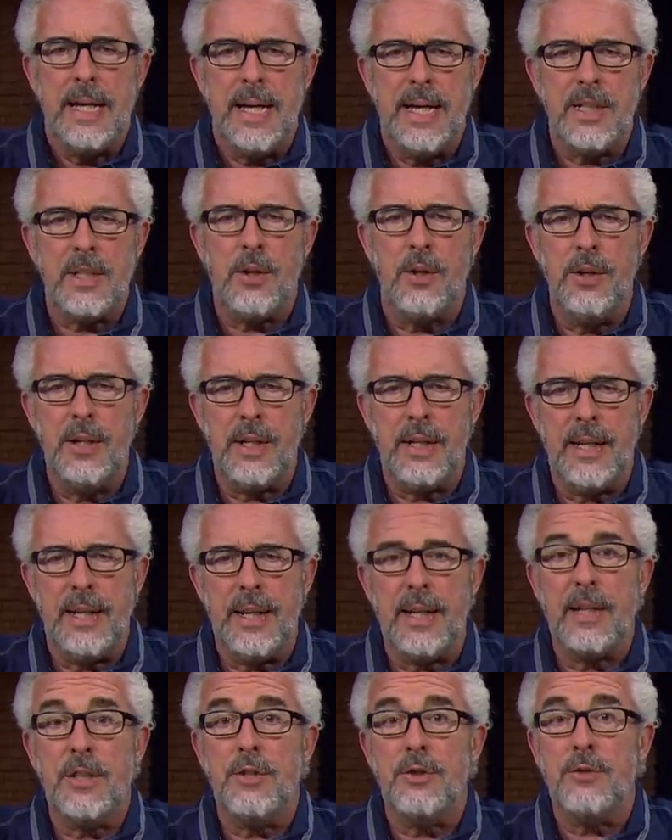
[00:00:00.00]
it's going to get
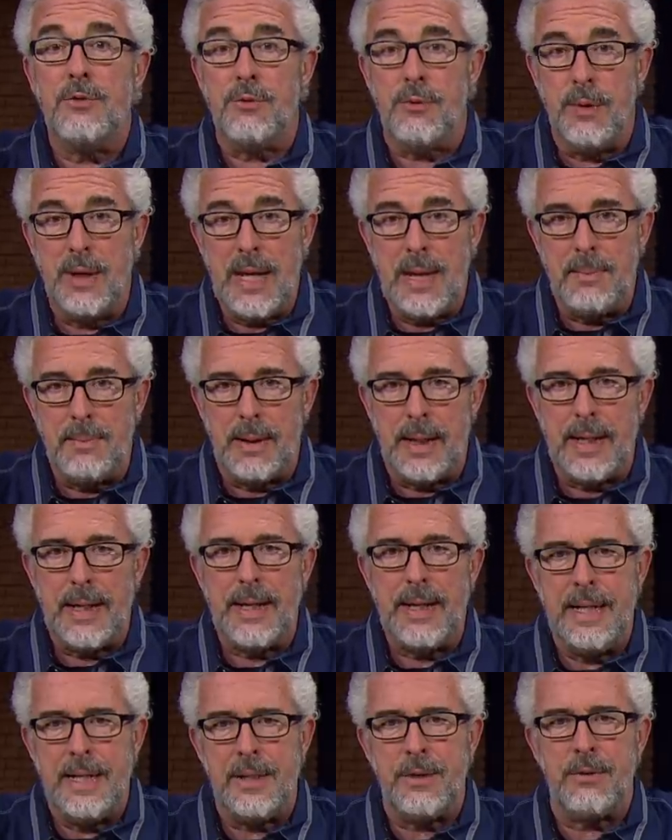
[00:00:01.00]
extremely
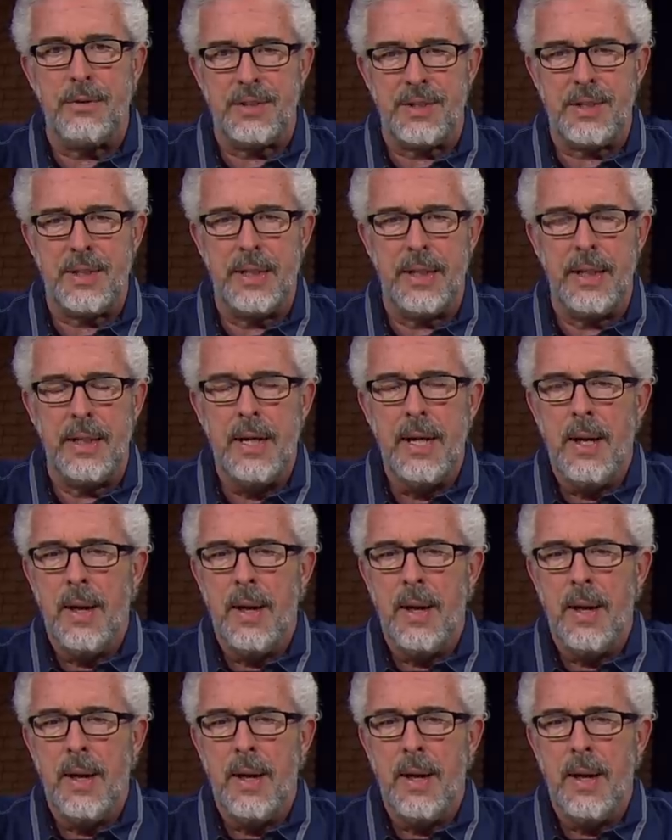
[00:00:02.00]
interesting